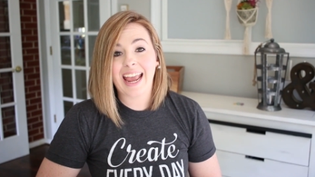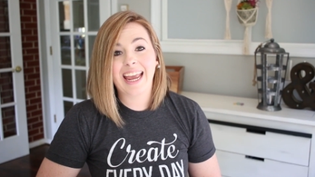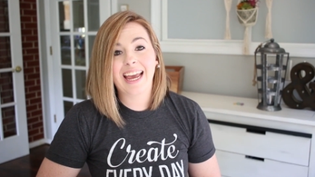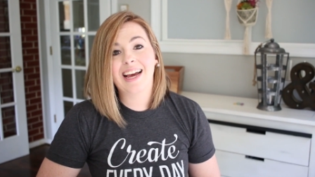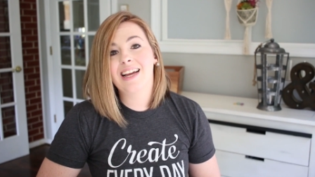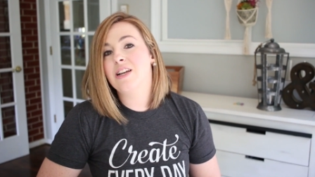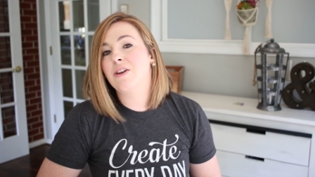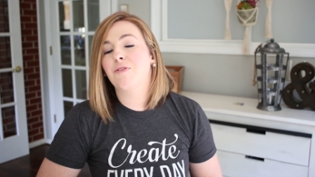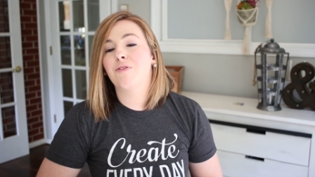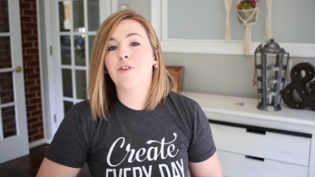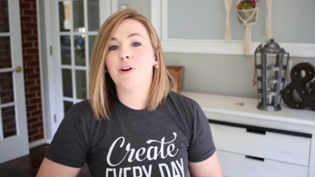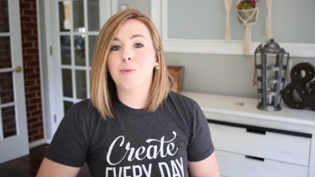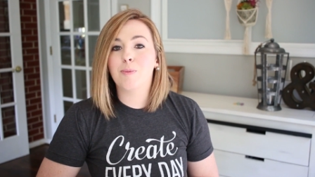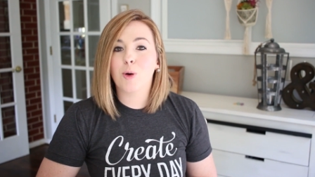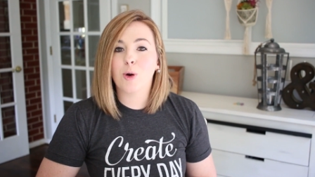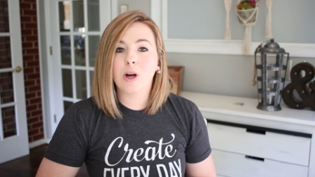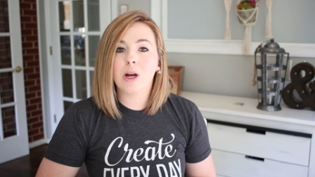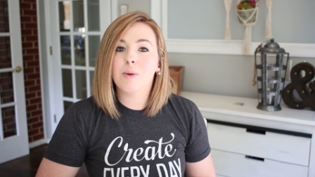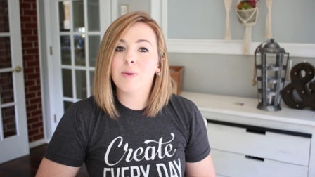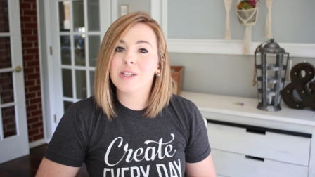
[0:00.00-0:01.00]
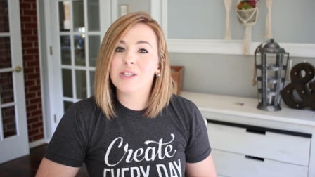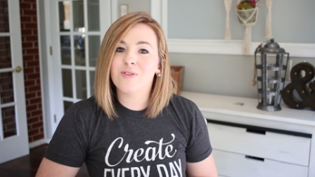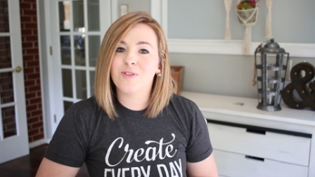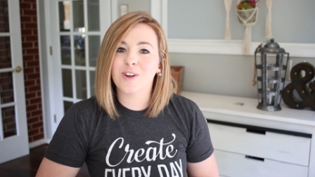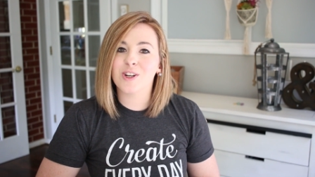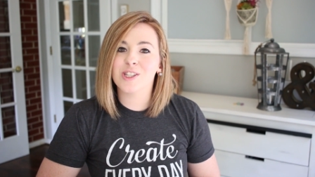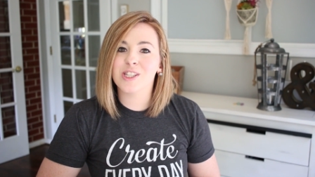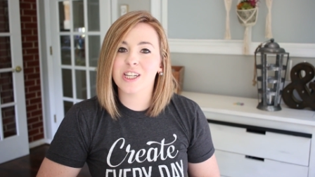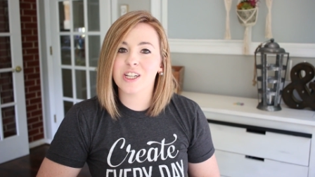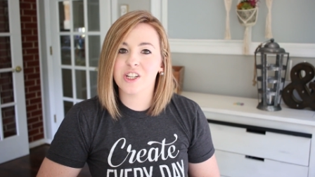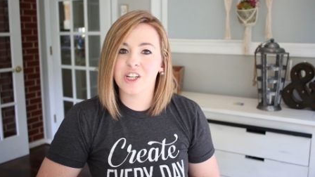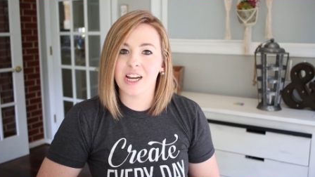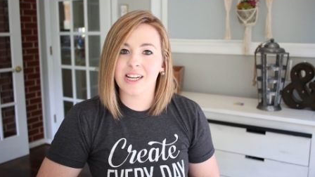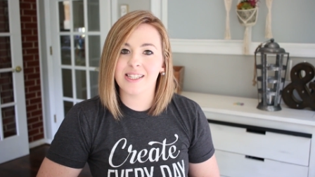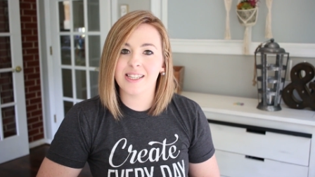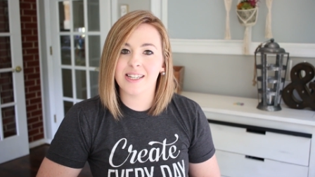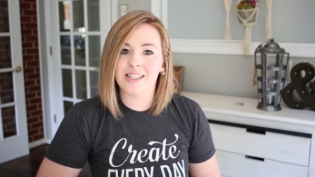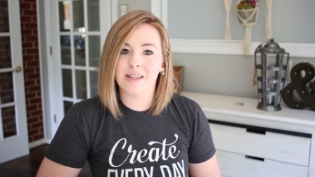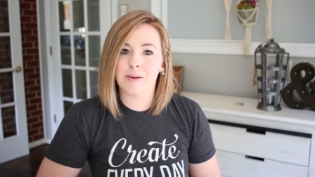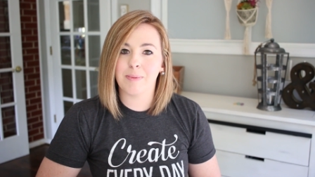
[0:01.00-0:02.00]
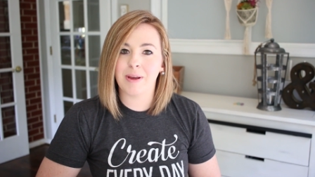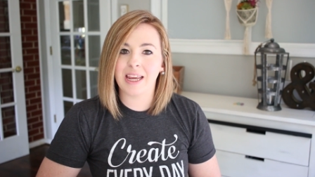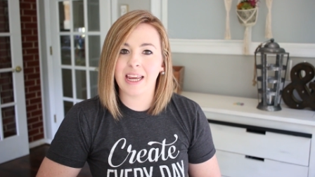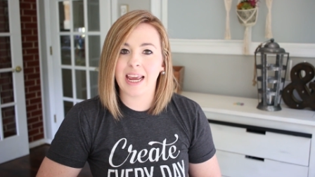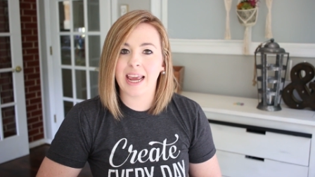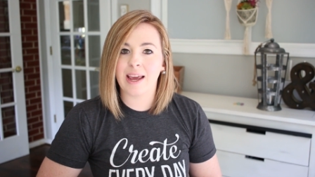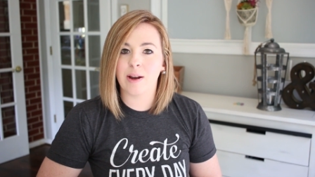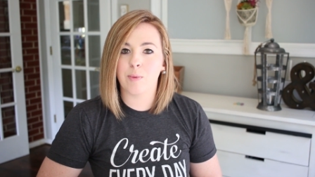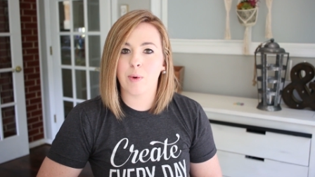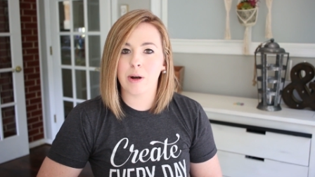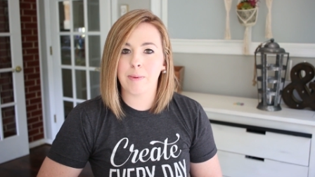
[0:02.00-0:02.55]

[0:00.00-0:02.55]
And Filmora was first suggested to me in